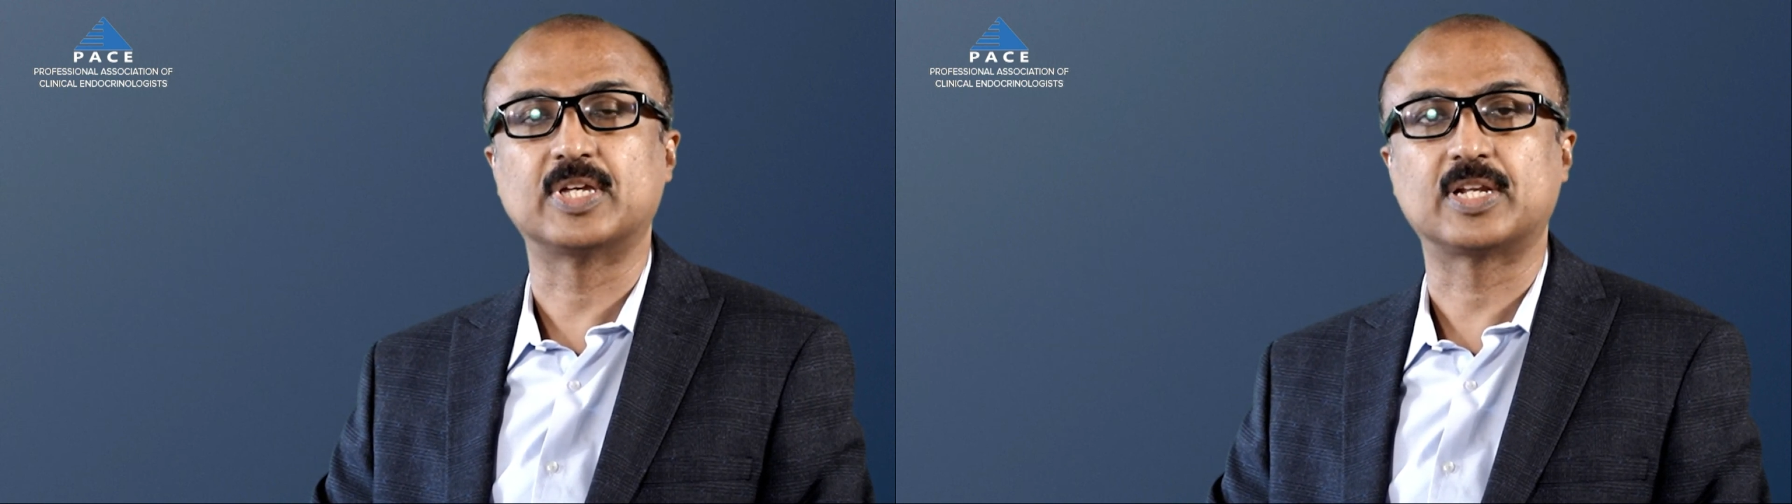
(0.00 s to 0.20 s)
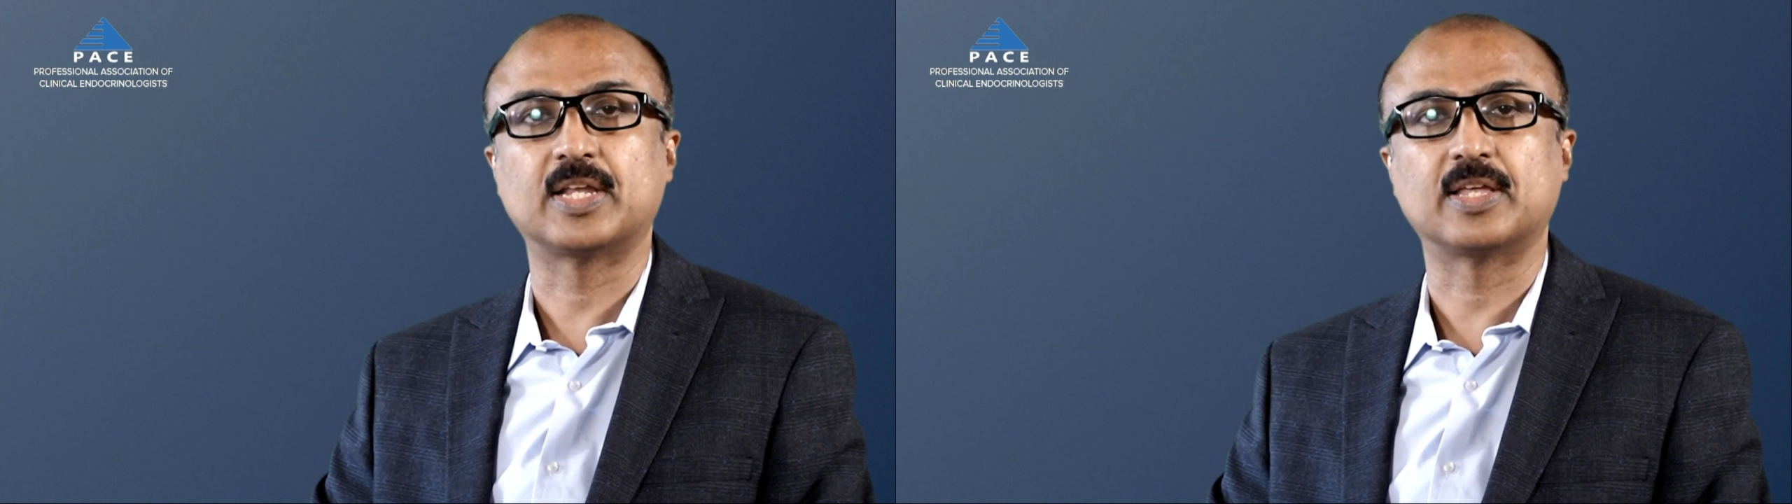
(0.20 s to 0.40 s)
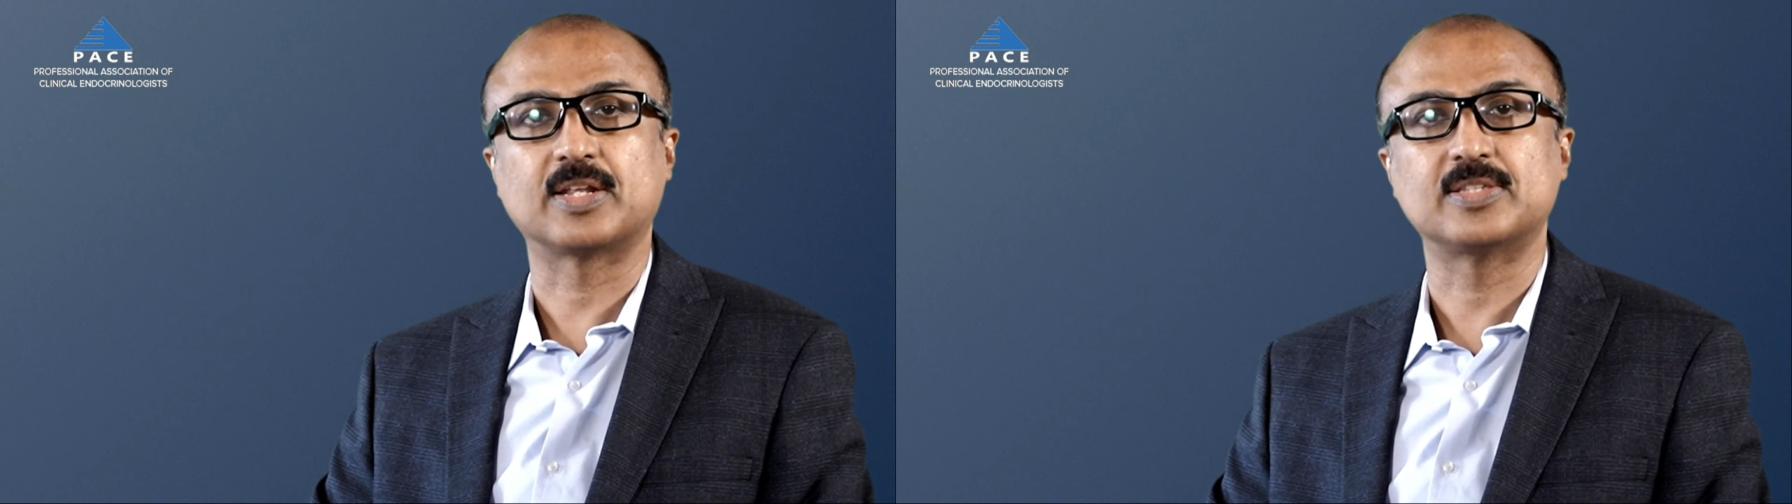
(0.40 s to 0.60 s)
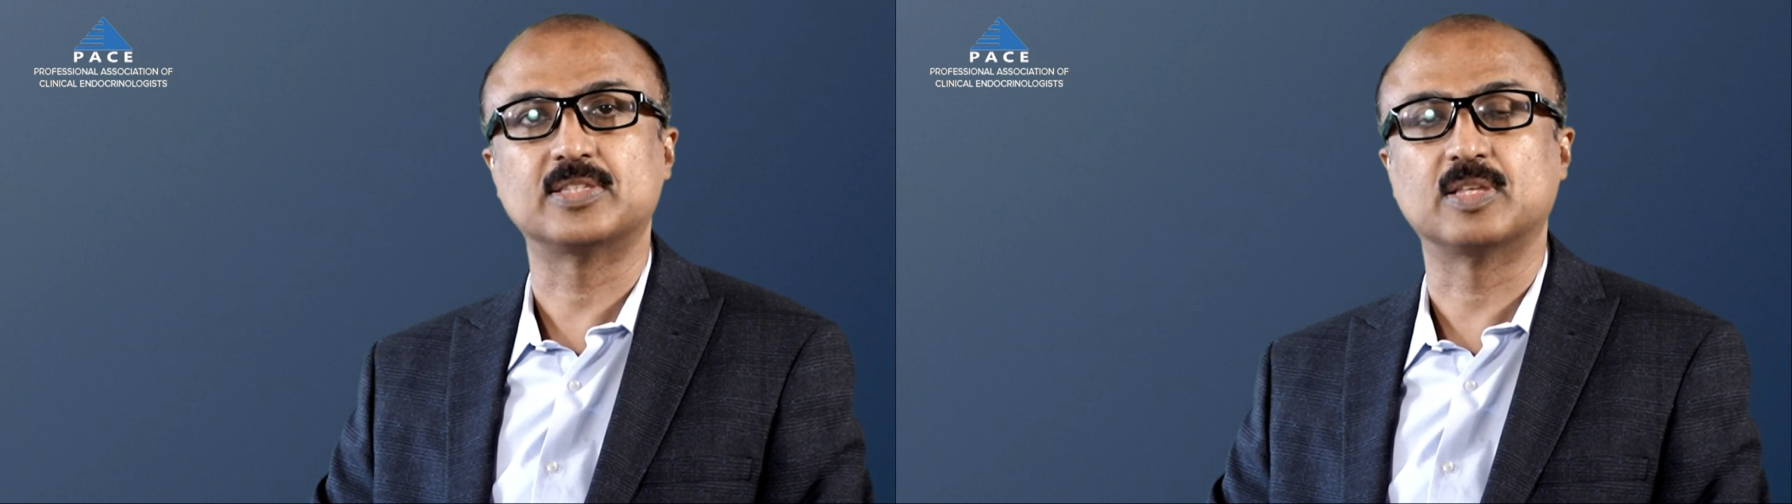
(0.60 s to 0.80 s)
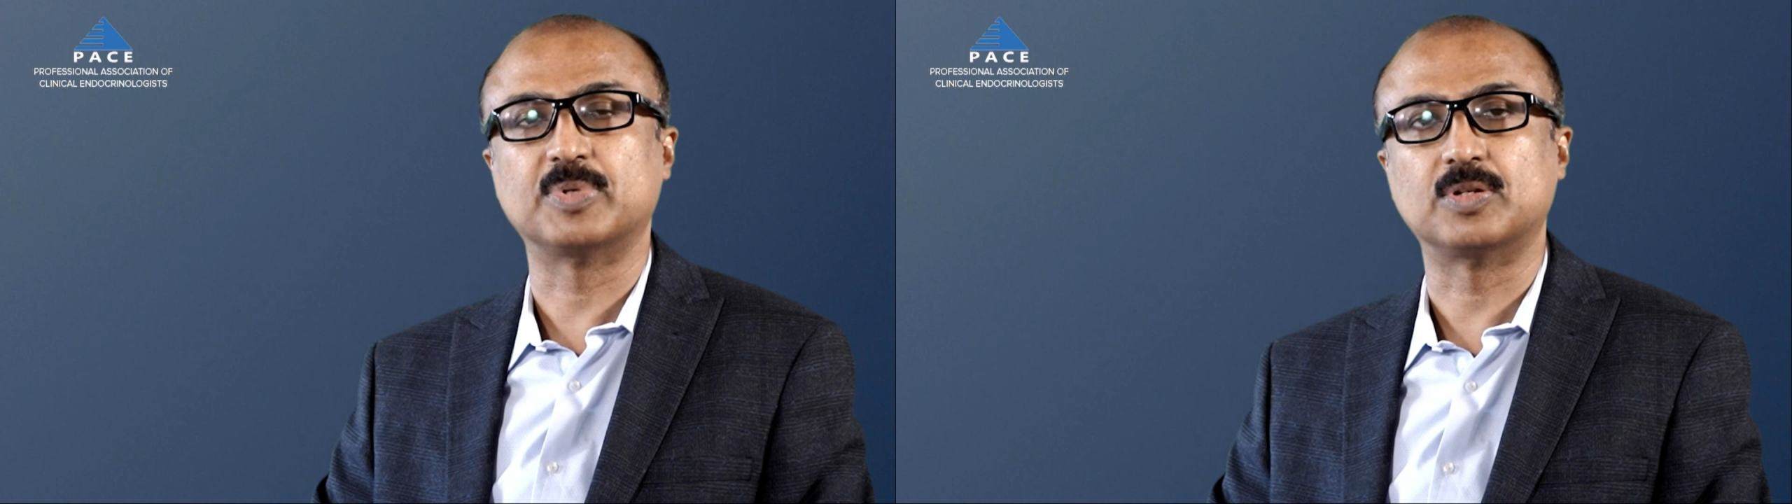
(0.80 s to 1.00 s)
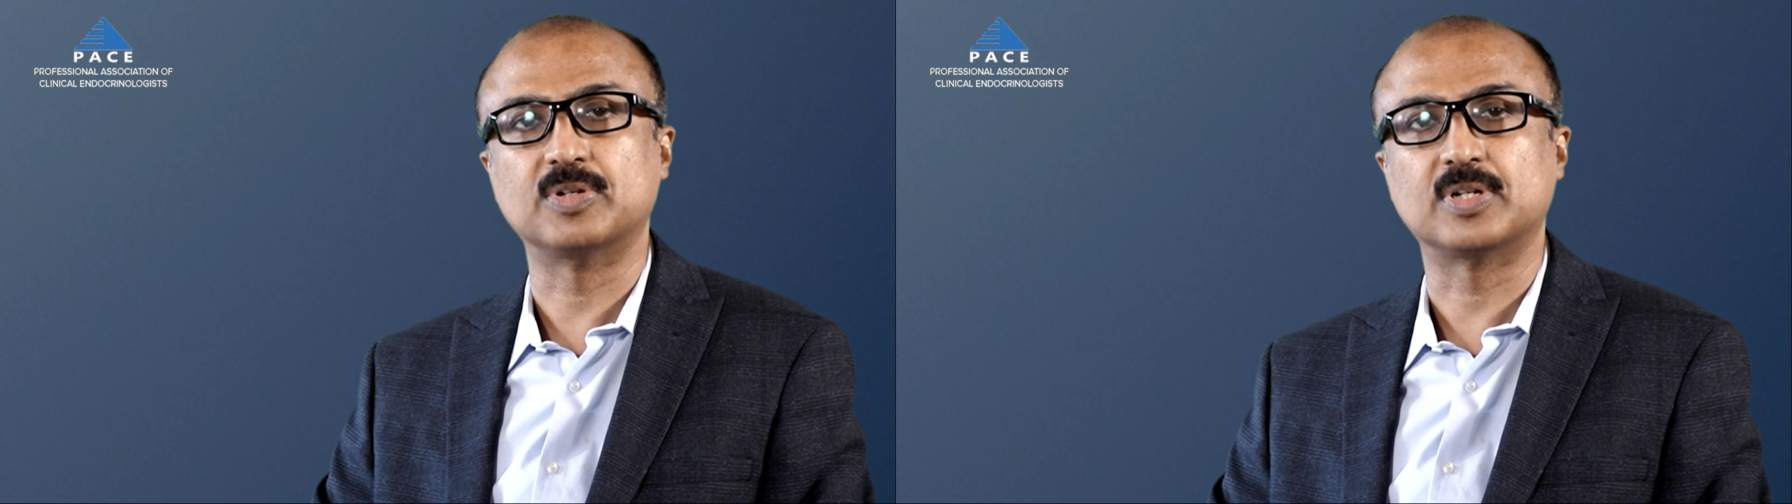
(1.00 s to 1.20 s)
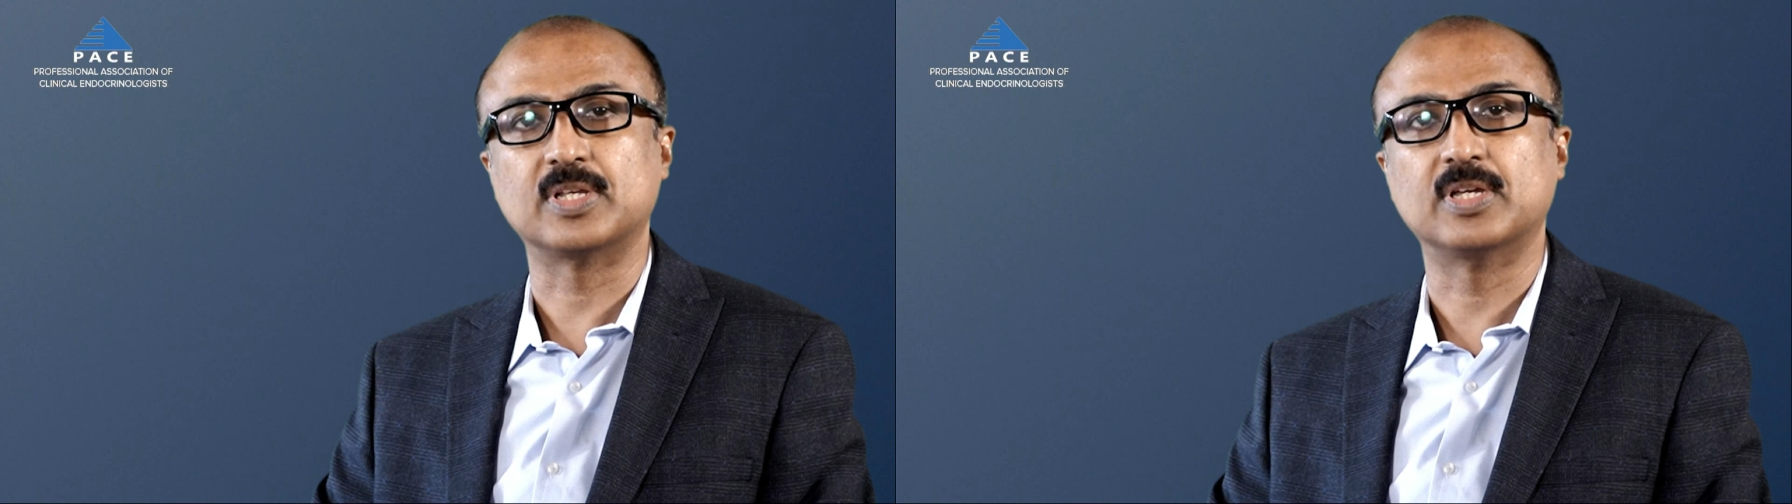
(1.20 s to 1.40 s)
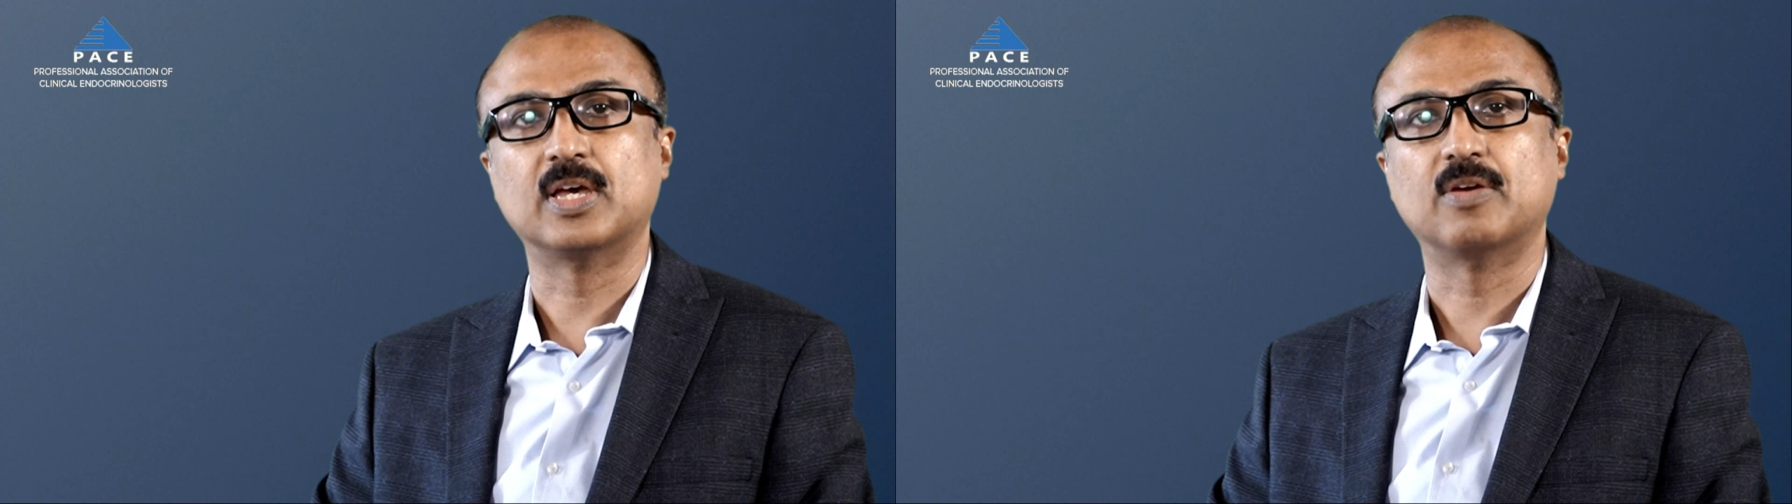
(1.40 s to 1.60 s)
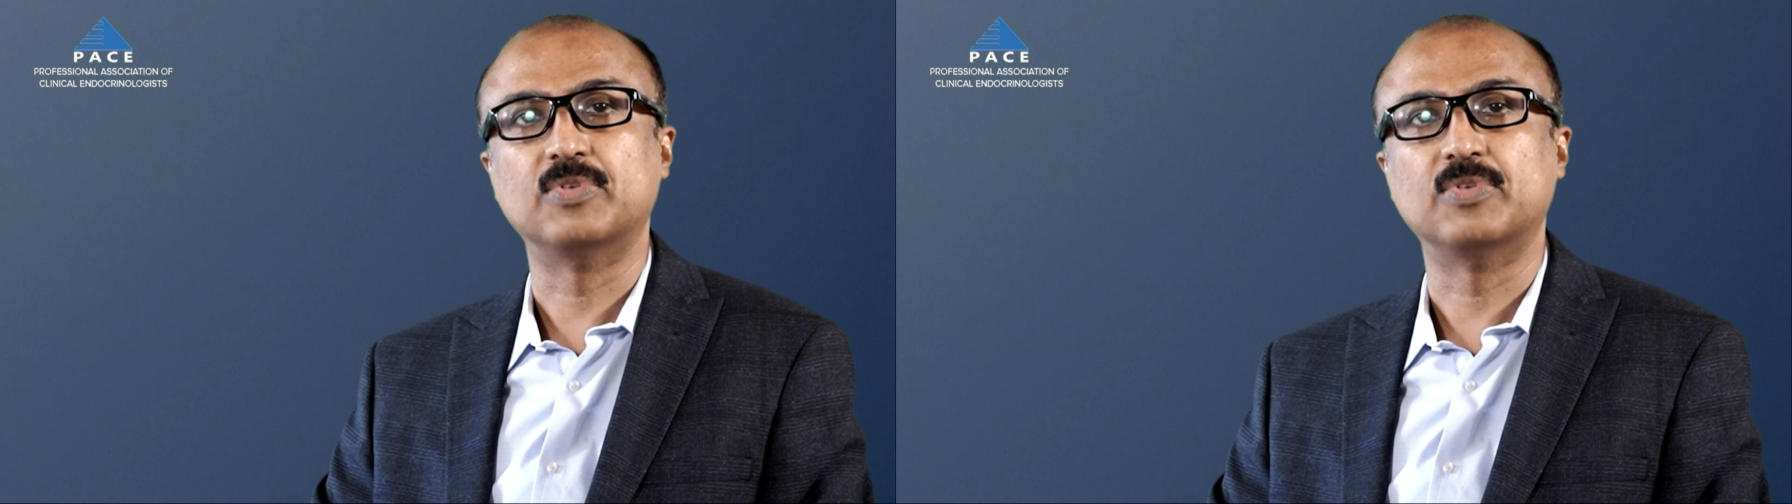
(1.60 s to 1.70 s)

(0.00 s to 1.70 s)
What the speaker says: that can arise in the pituitary